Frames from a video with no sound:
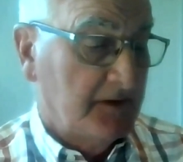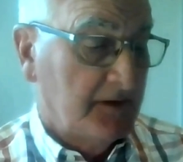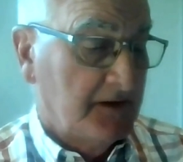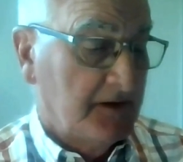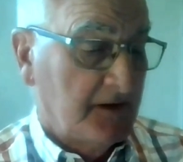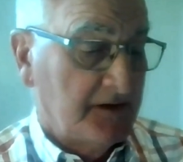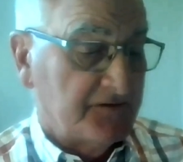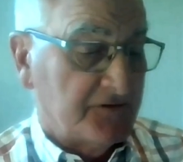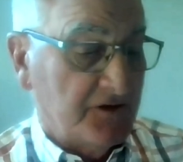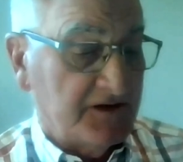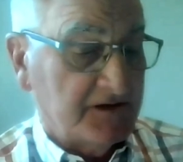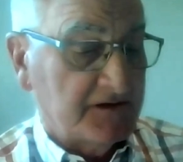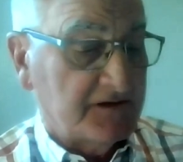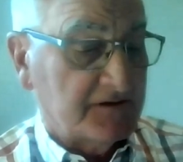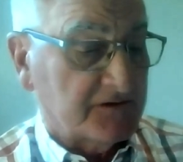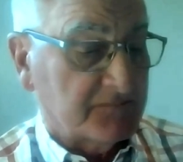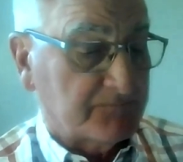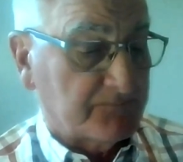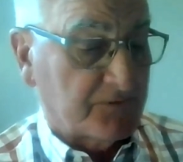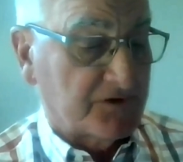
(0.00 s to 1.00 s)
Turning to
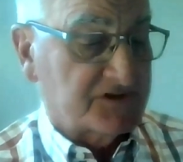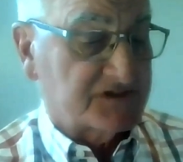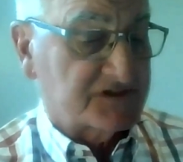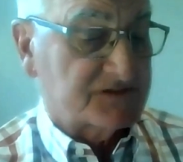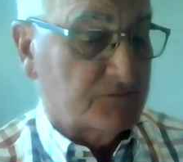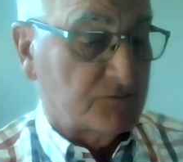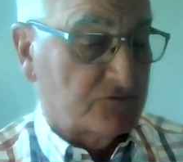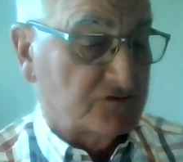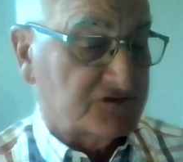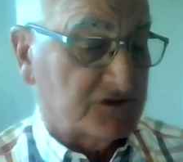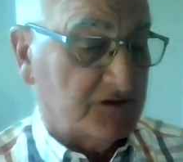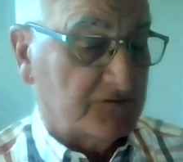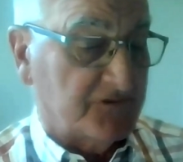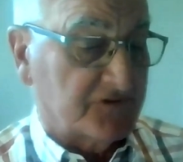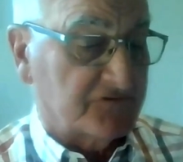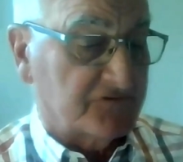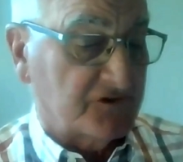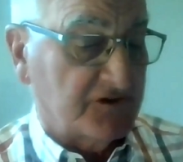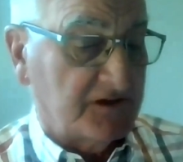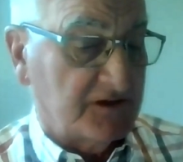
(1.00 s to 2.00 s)
the principles of the
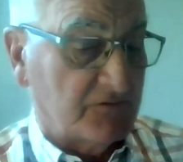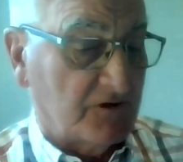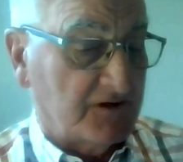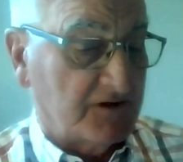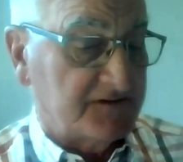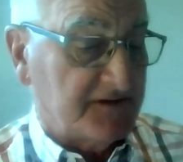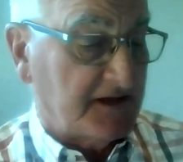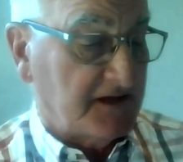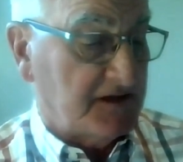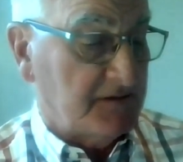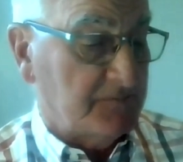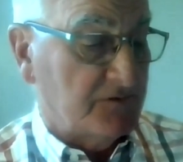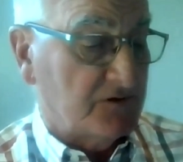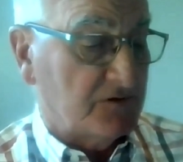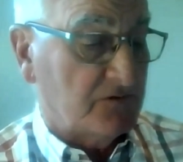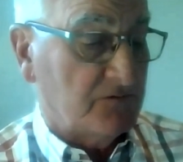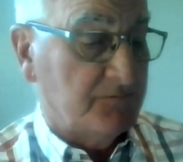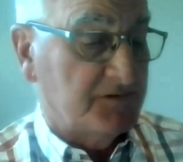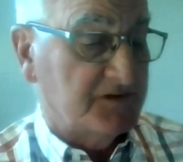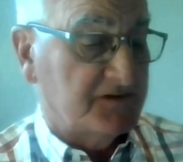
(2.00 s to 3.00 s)
Treaty of Waitangi Bill,
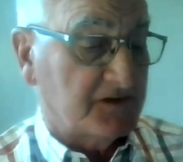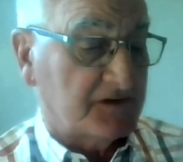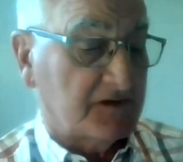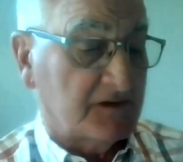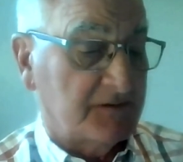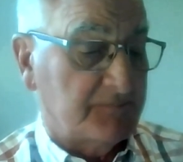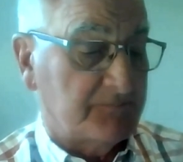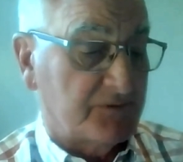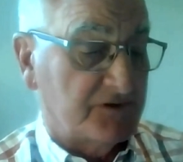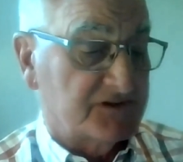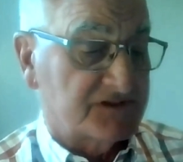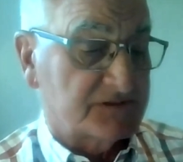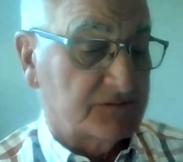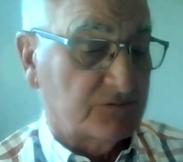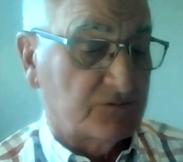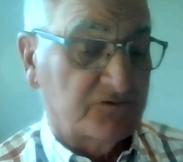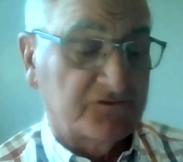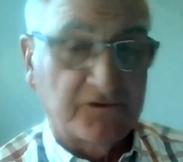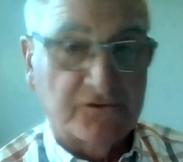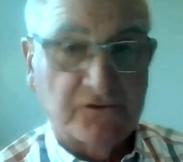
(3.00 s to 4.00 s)
particularly Principle
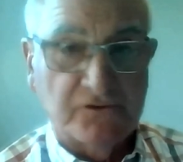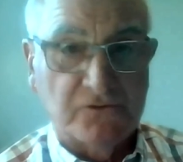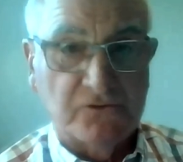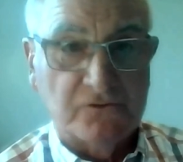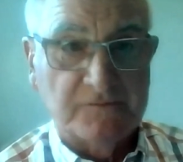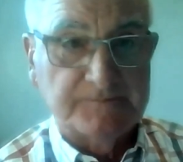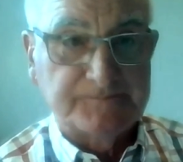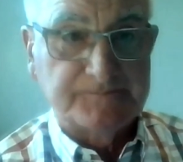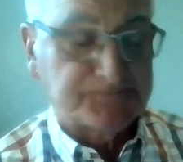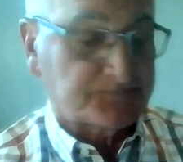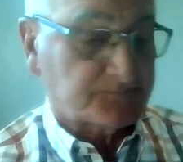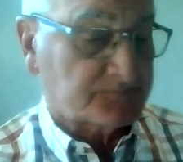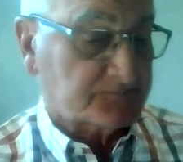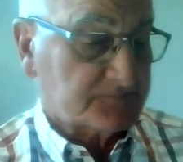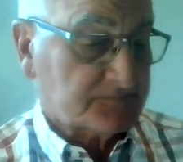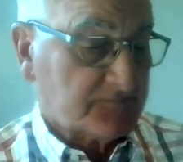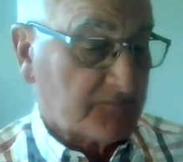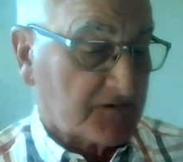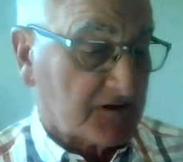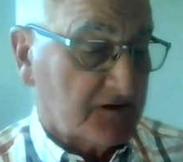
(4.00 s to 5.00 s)
2,
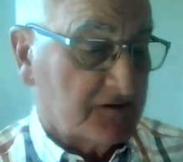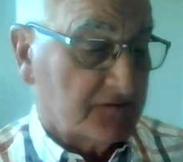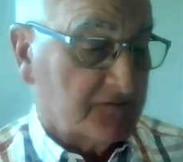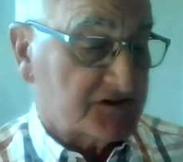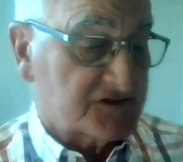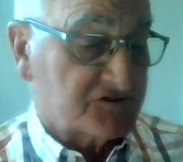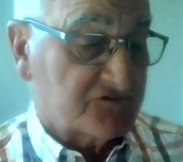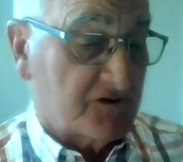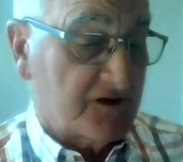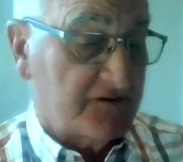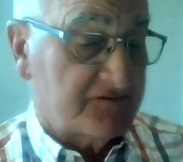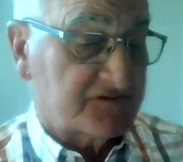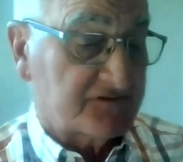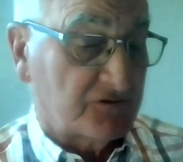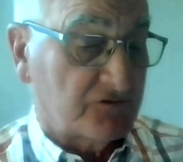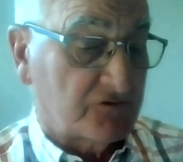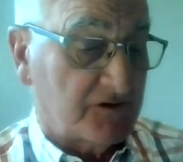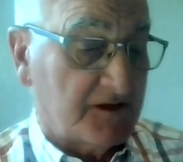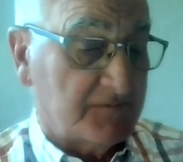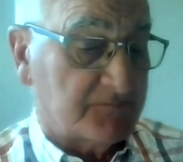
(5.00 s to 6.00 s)
this strives to
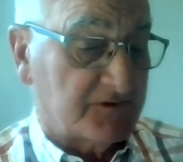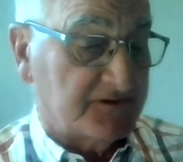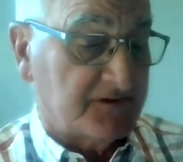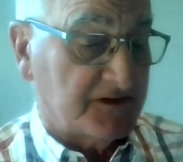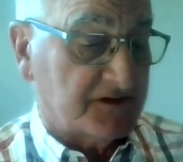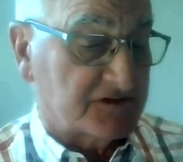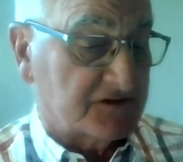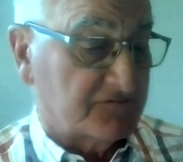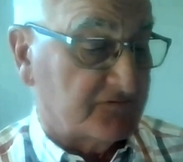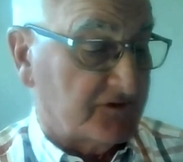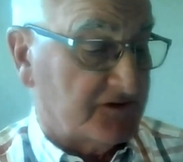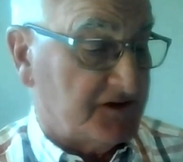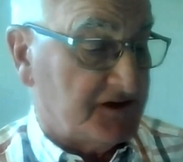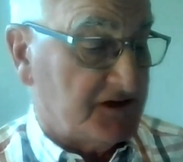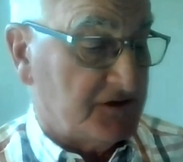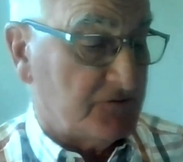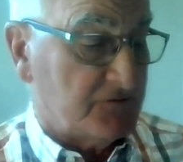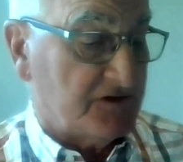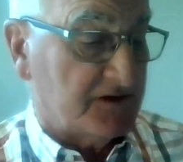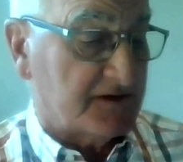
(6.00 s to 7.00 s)
create protection for
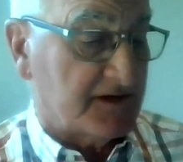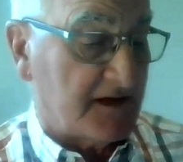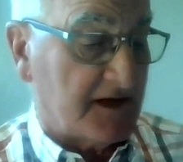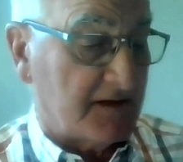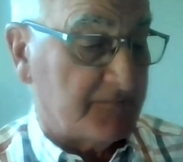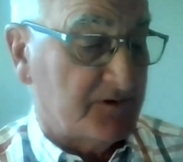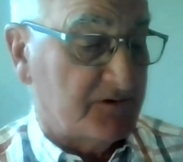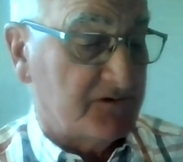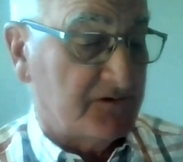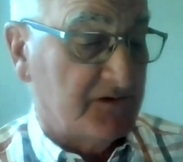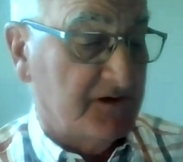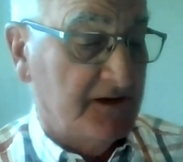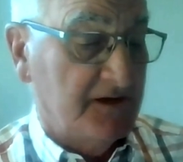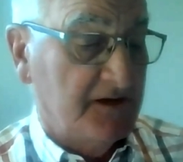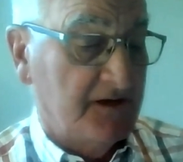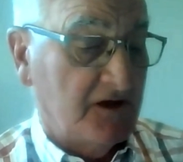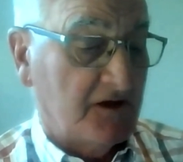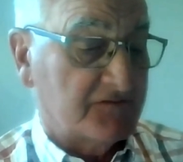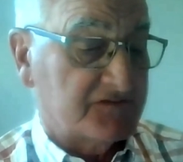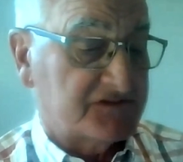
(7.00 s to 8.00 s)
iwi and hapu
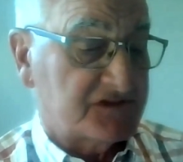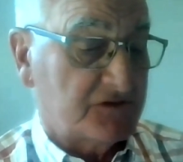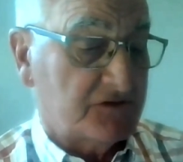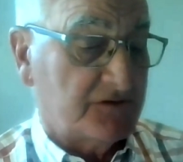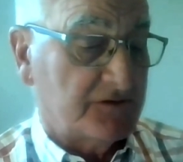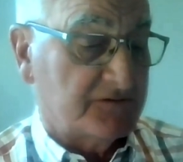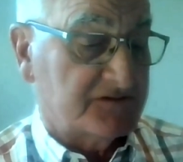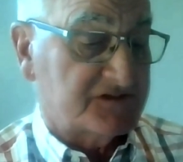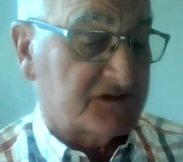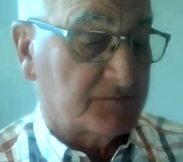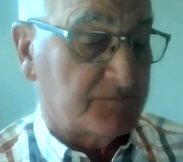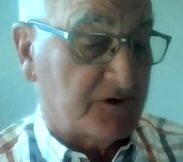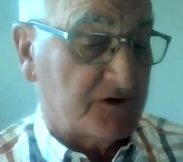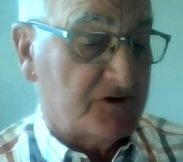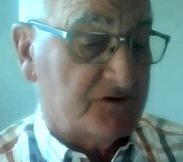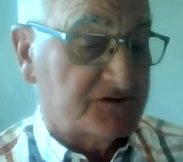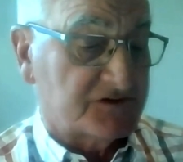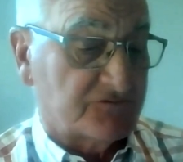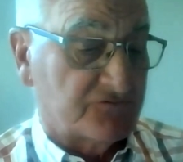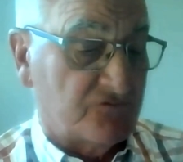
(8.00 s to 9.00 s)
of certain
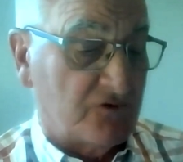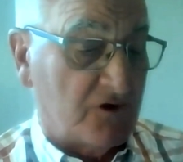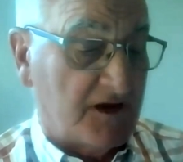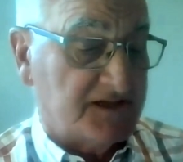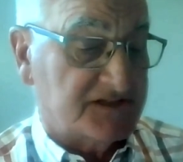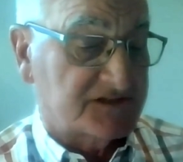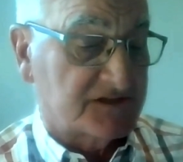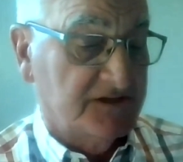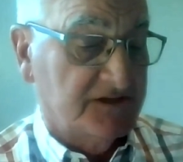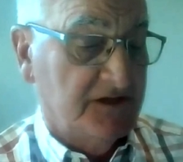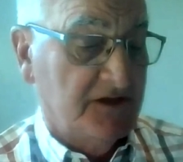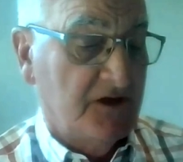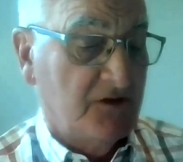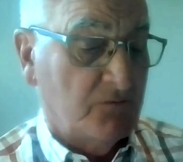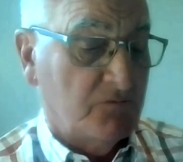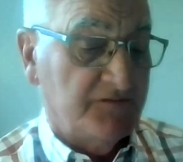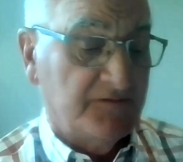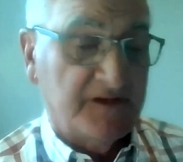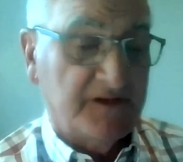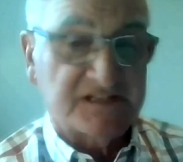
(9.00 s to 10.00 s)
supposed rights
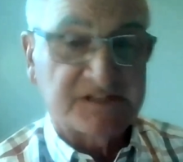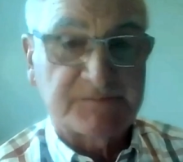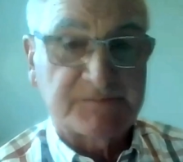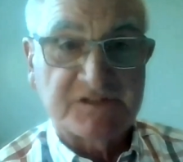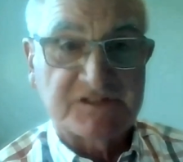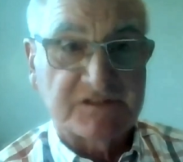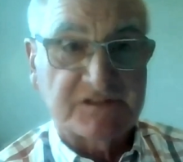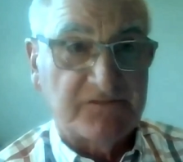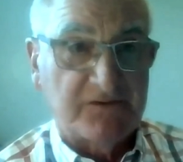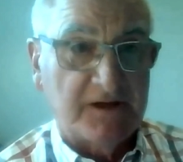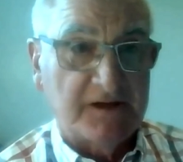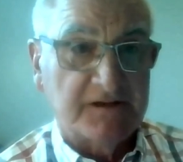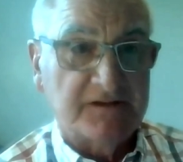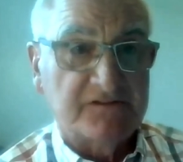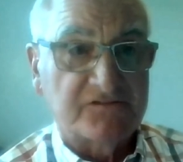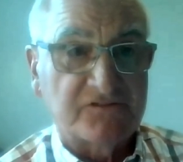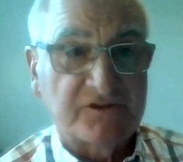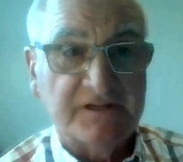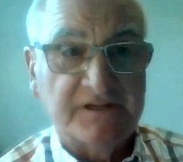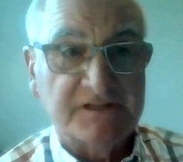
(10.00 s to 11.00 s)
when they are specified in
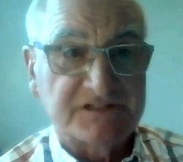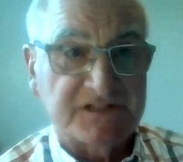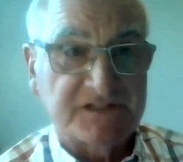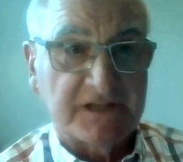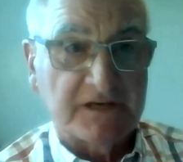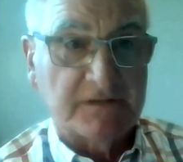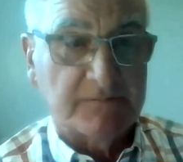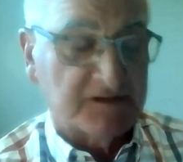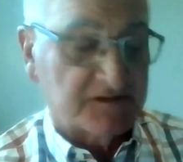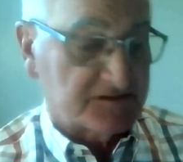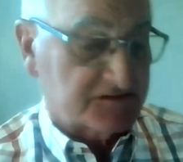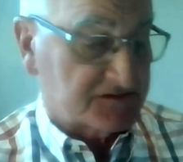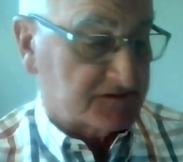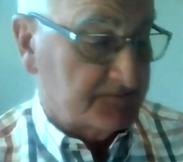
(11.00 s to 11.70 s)
treaty settlements.